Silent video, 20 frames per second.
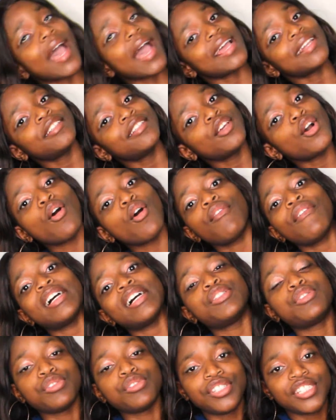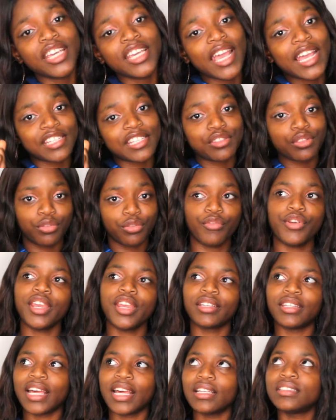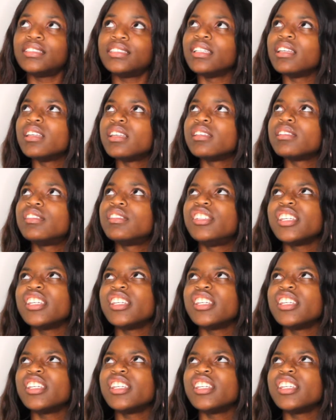and over to JS3 that is